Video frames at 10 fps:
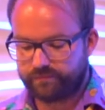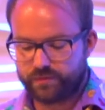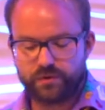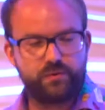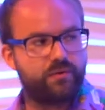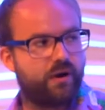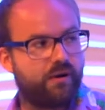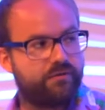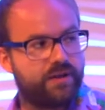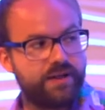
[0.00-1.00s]
tour
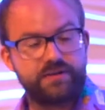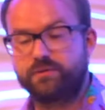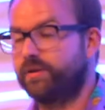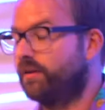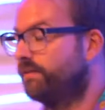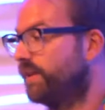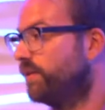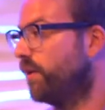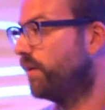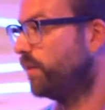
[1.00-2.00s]
of the history of
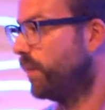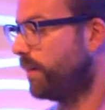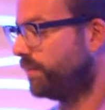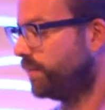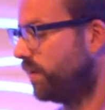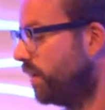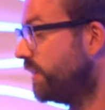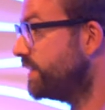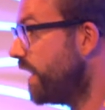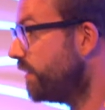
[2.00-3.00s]
video on the web, or
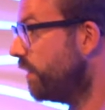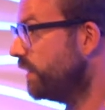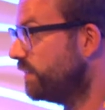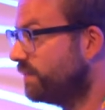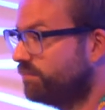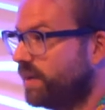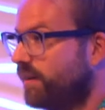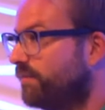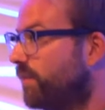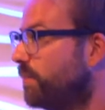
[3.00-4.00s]
as I call it,
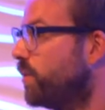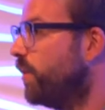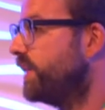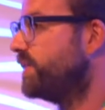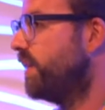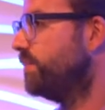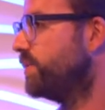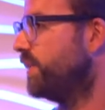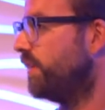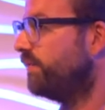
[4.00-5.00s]
like from QuickTime
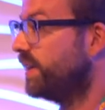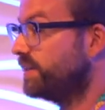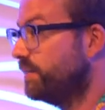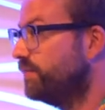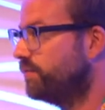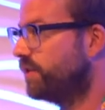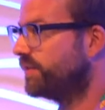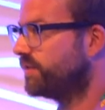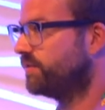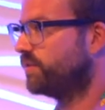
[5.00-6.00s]
to Netflix in
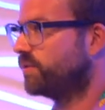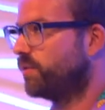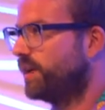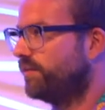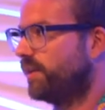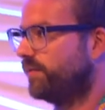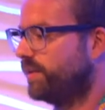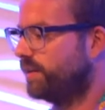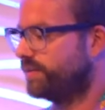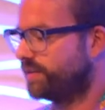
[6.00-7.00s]
just 25
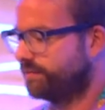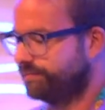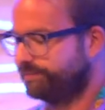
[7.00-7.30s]
years.